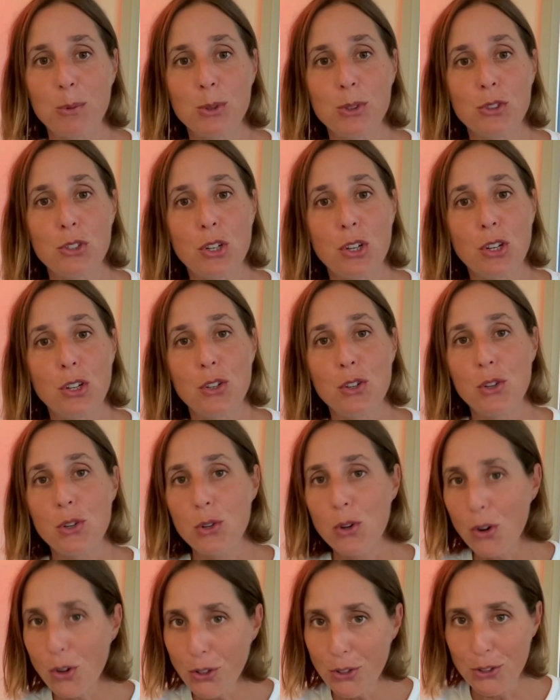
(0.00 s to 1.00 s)
will turn
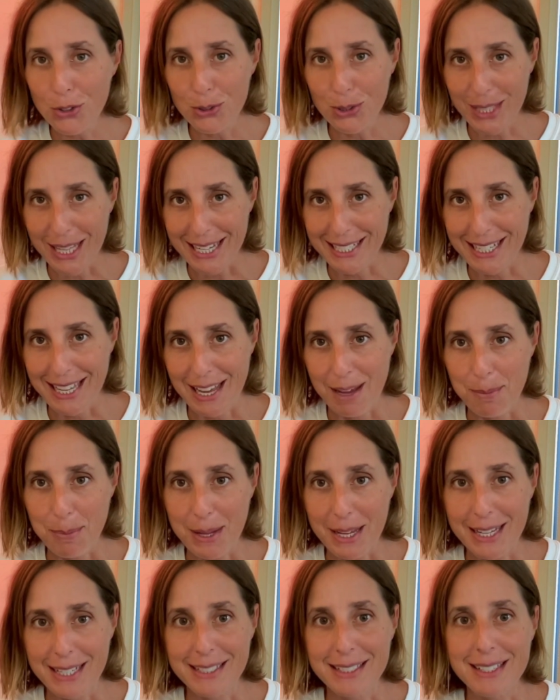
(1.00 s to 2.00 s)
your Google ad
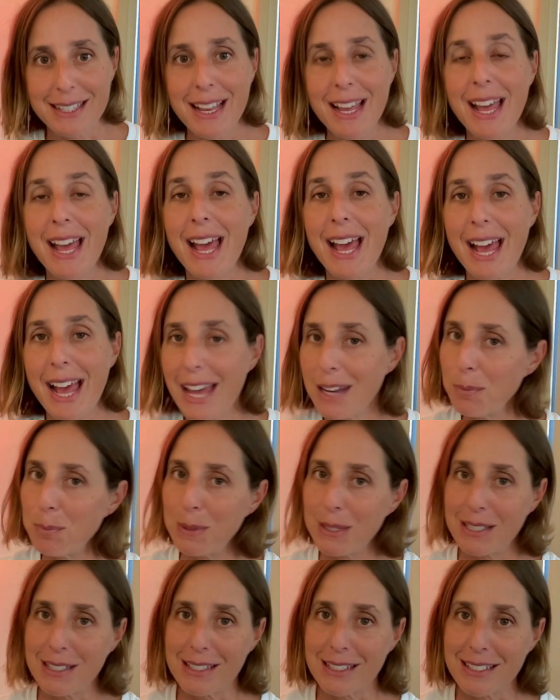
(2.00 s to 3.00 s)
campaigns and
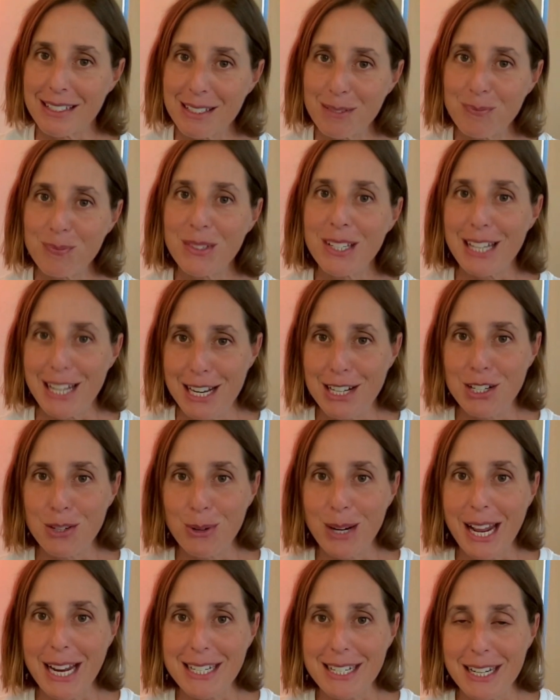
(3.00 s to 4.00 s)
business
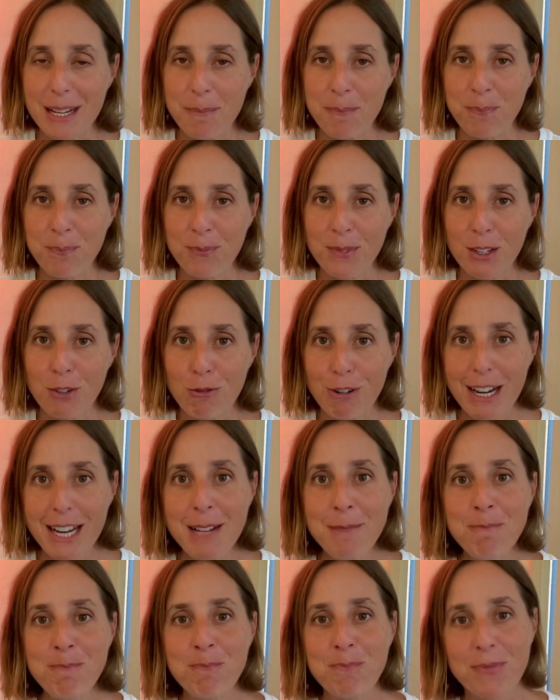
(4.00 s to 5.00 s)
into an A T M.
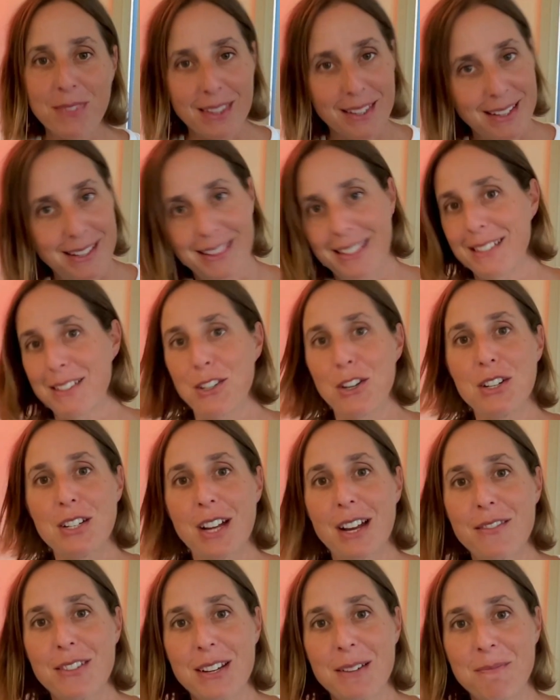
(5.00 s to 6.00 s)
Ready? Let's go
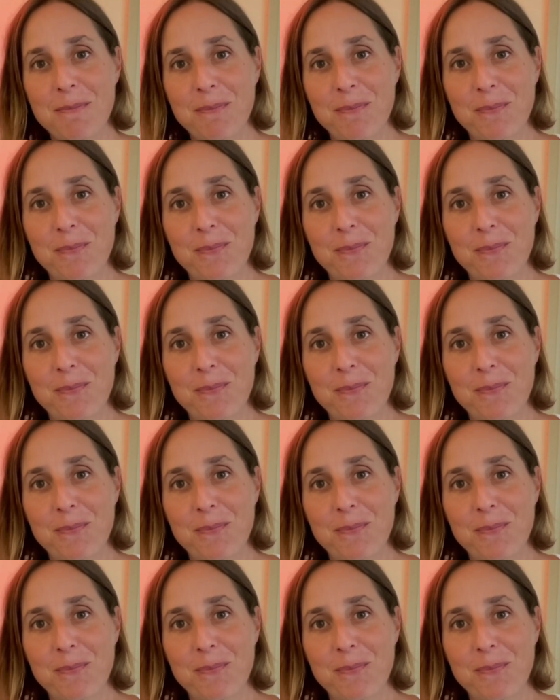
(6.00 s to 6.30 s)
dive in.